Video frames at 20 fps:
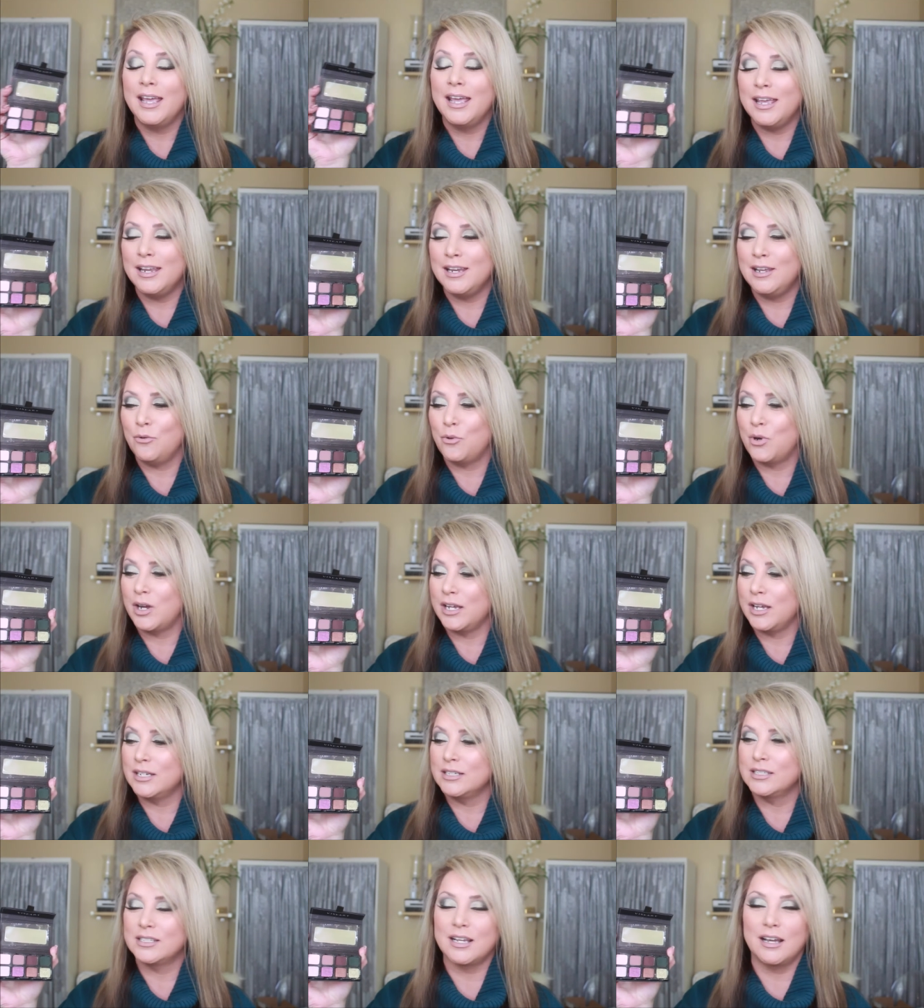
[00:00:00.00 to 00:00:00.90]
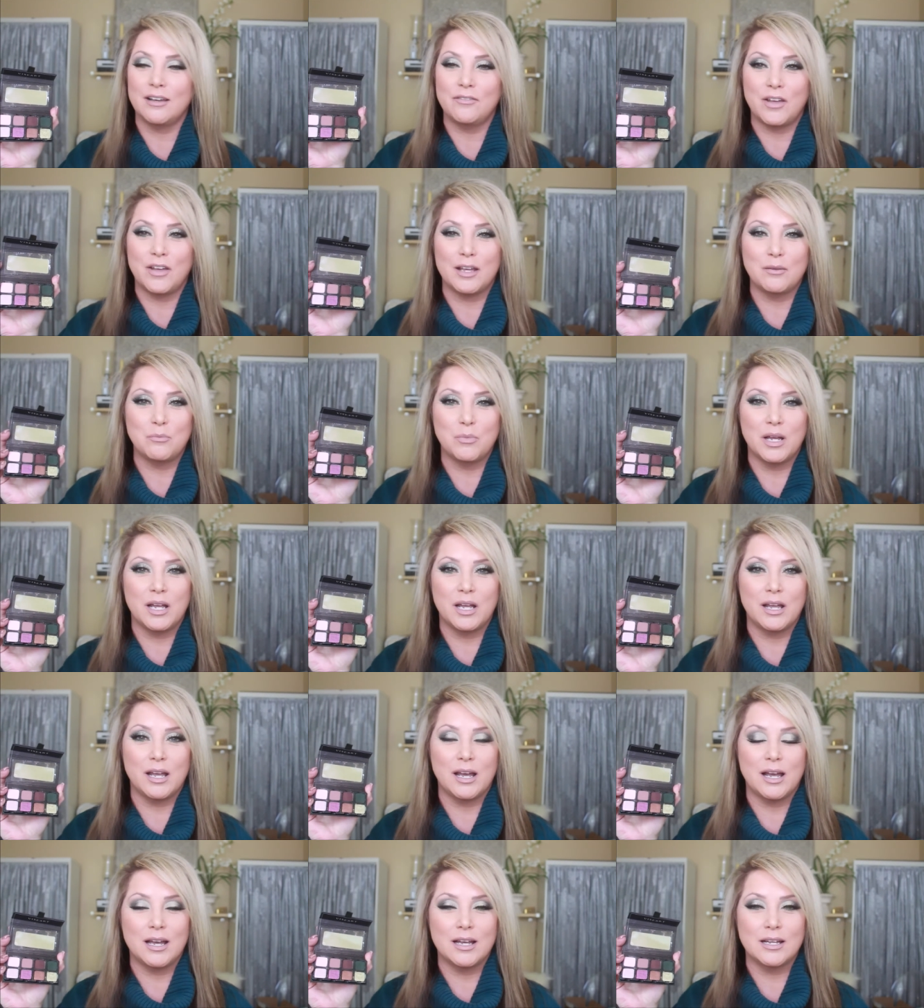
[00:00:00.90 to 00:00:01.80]
Anyways, I've had
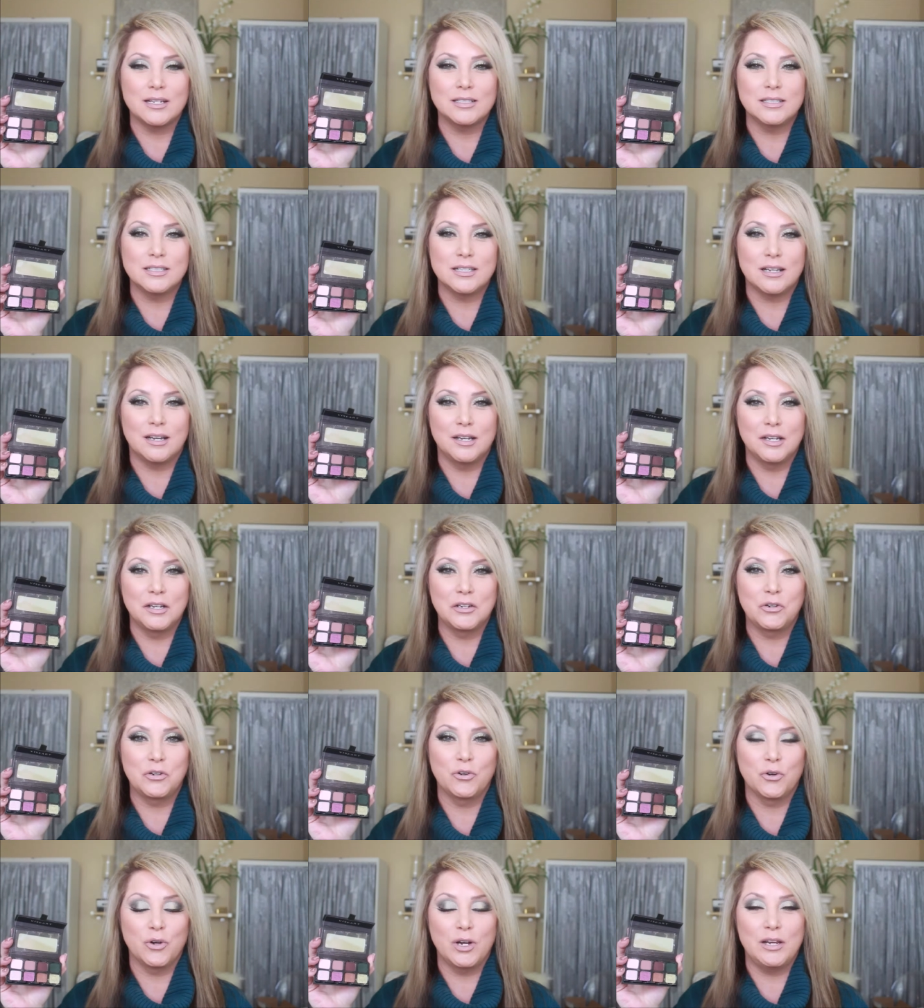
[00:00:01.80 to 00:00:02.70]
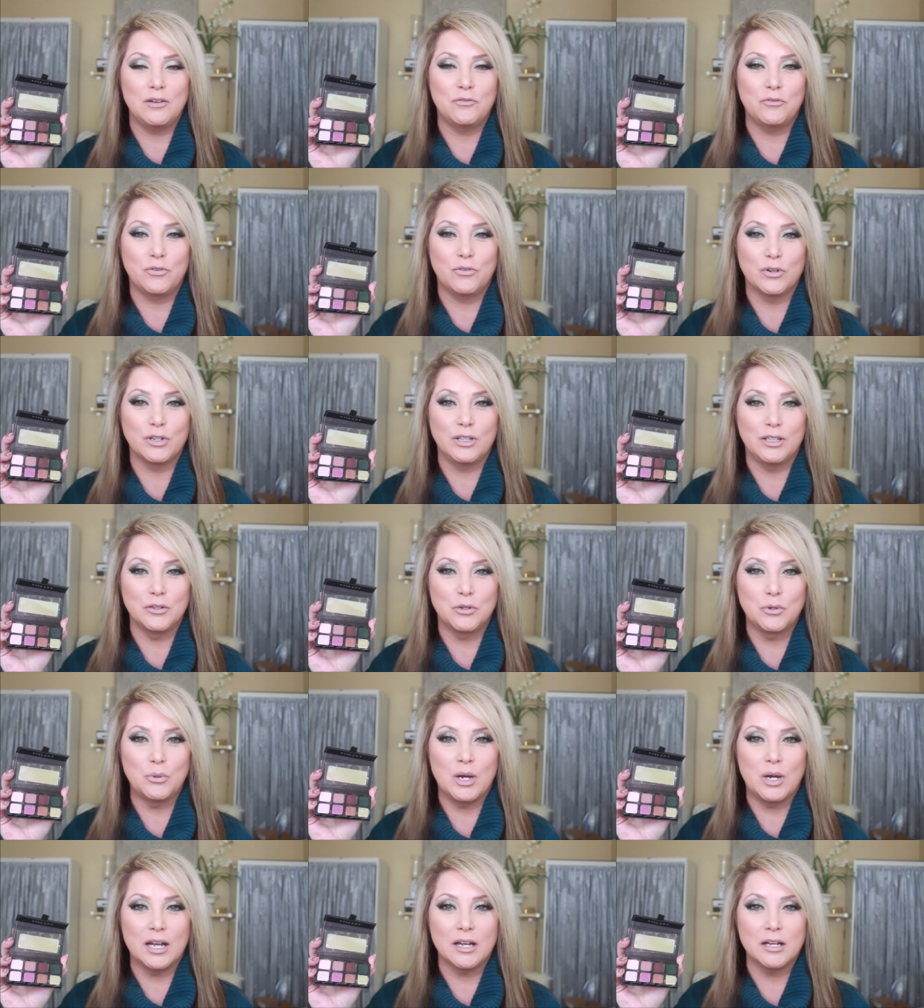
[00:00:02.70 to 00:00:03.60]
my eyes on green for a
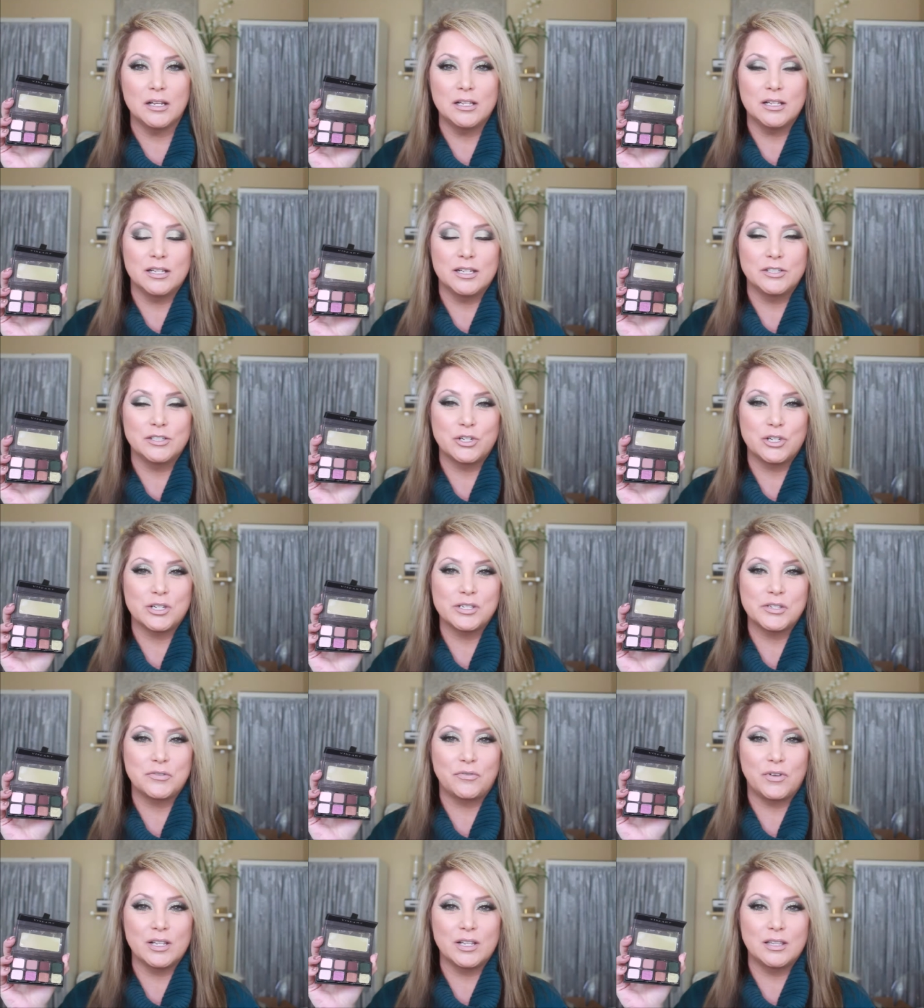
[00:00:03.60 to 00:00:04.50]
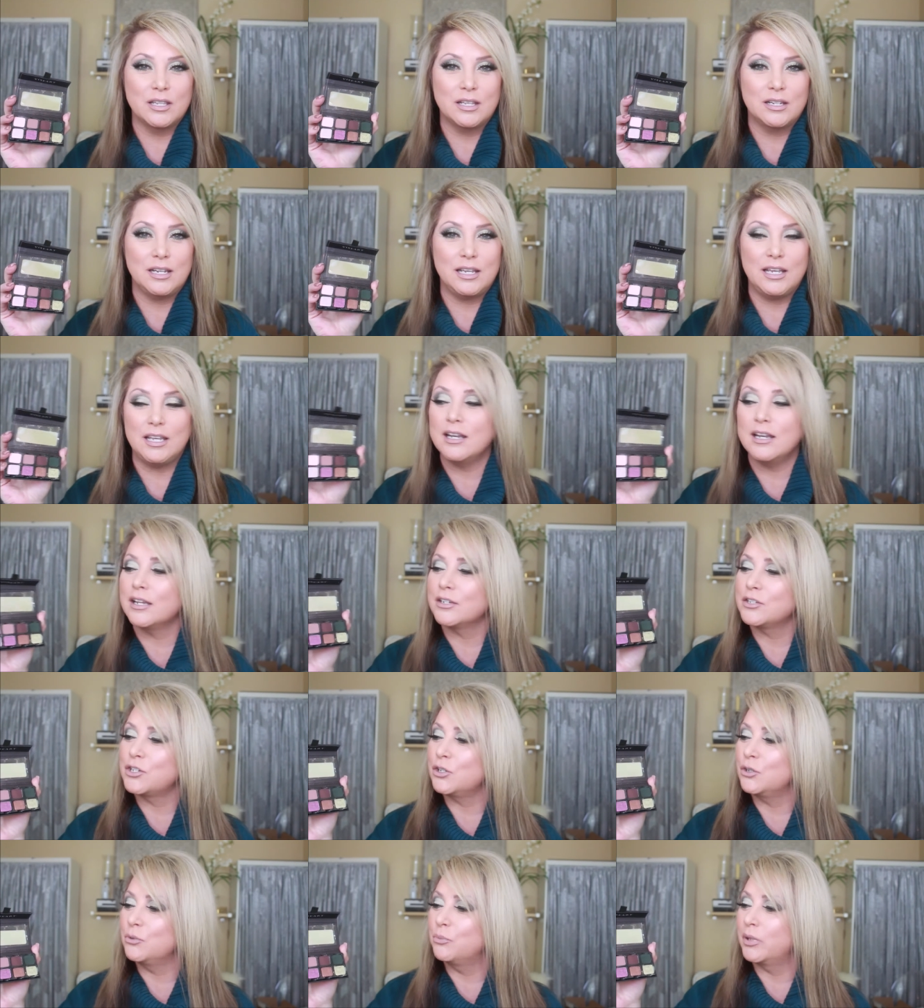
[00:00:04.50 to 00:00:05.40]
little while and just felt the need
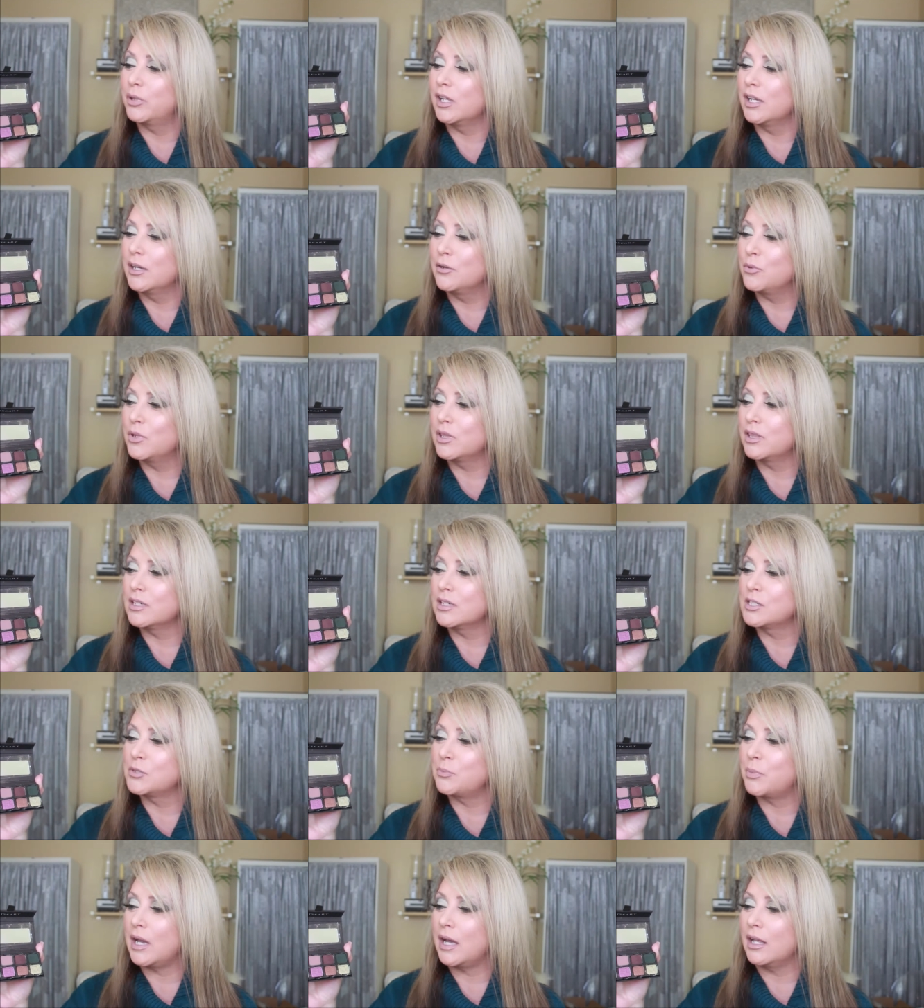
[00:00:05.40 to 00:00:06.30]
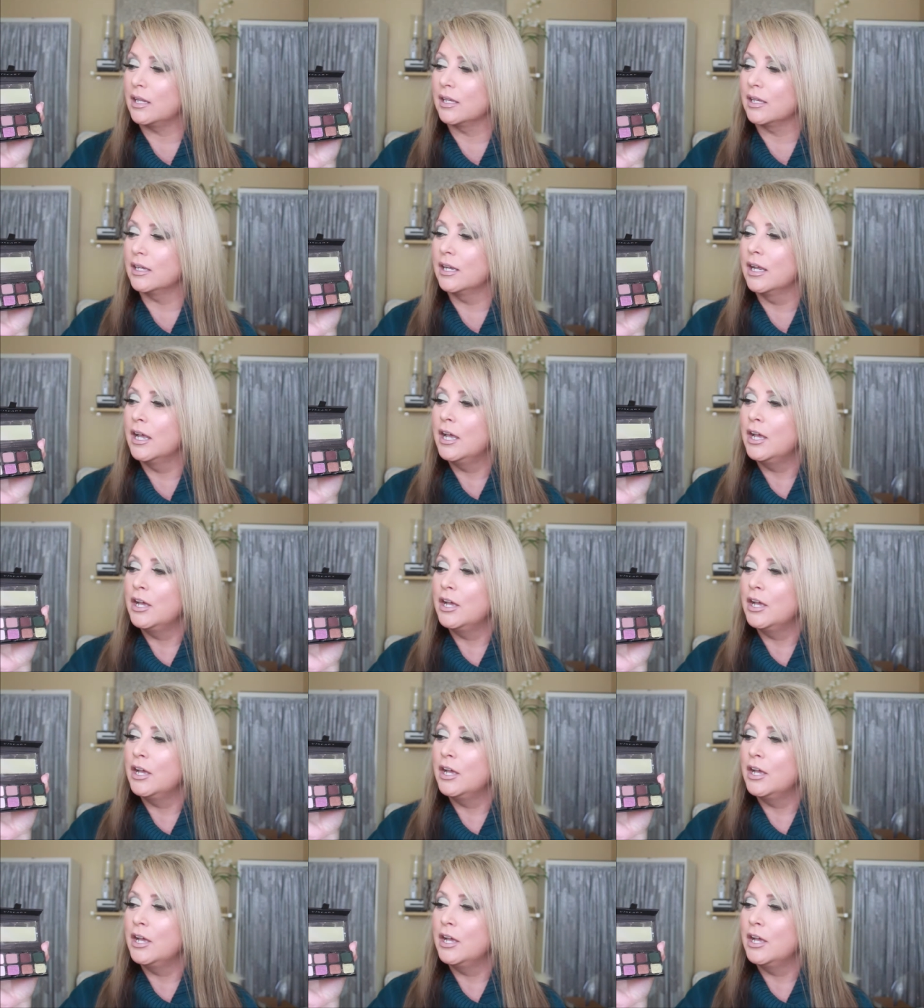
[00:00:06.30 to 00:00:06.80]
to play with this palette.